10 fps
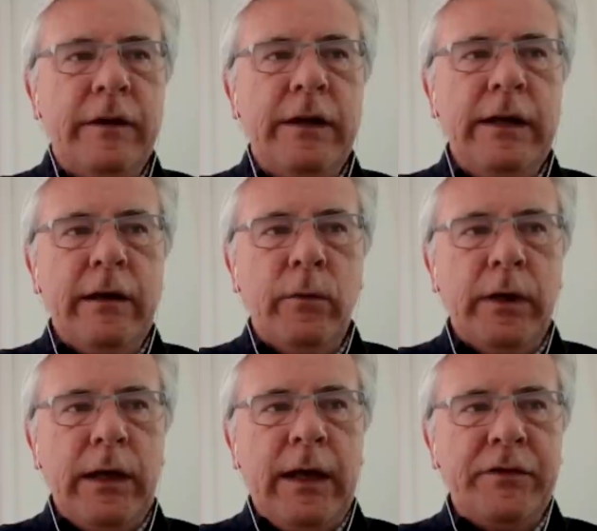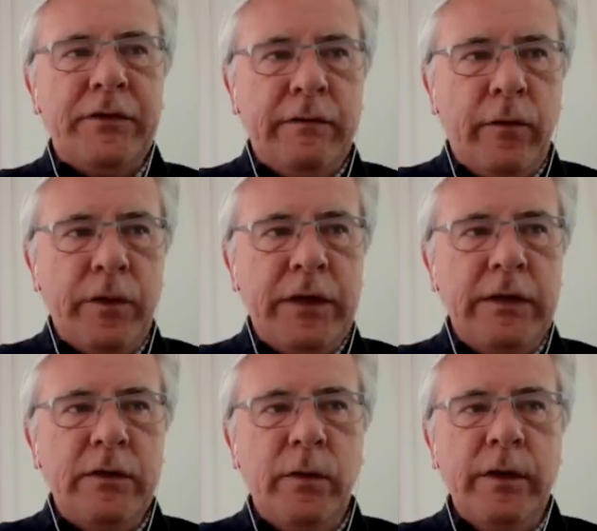Vanillier won it last year,
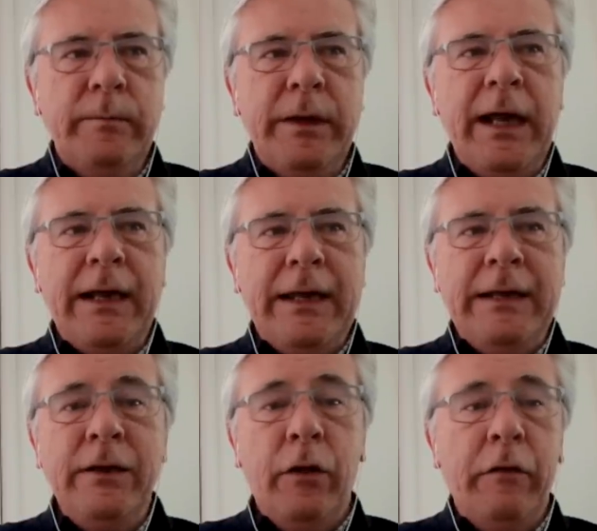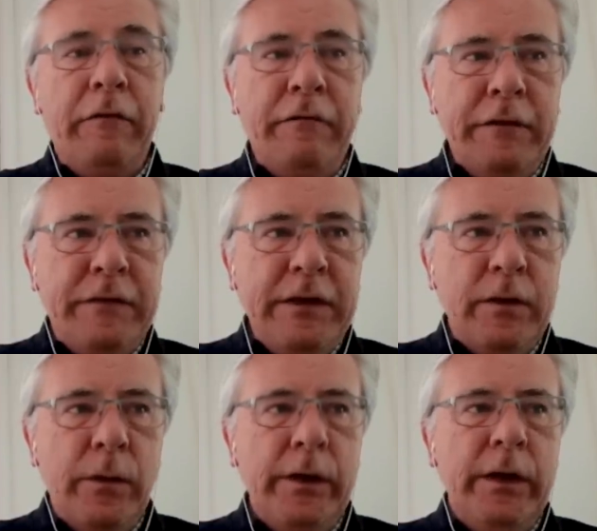14-1. Minella Indo,
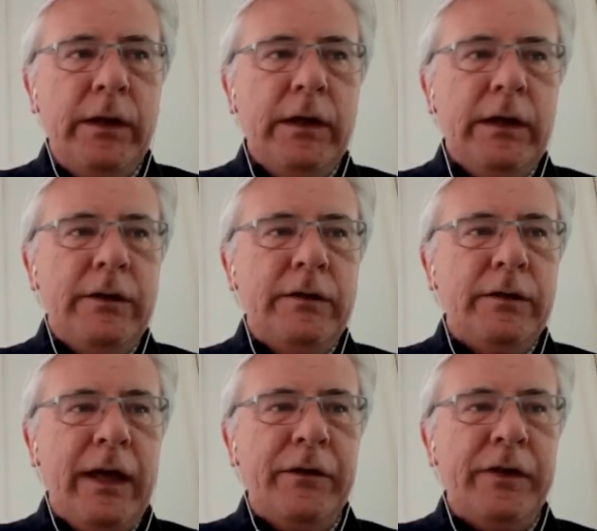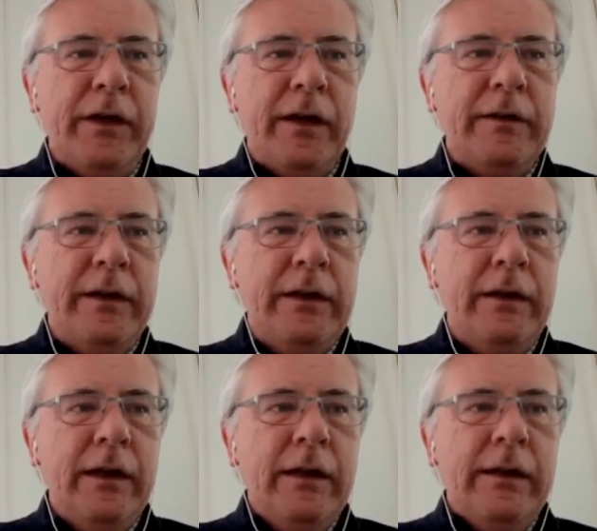50-1 in
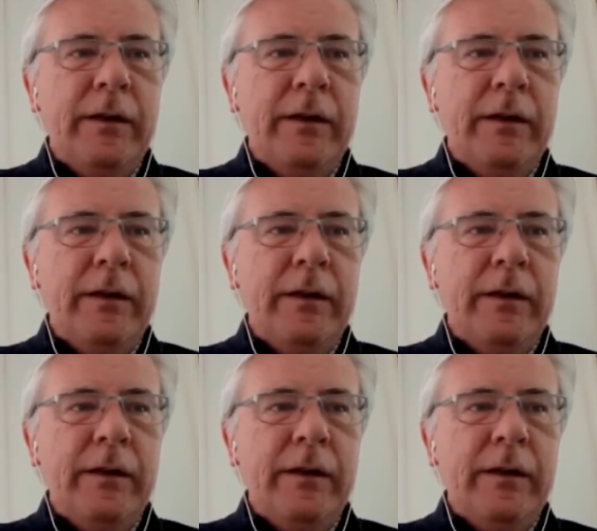2019. Yeah.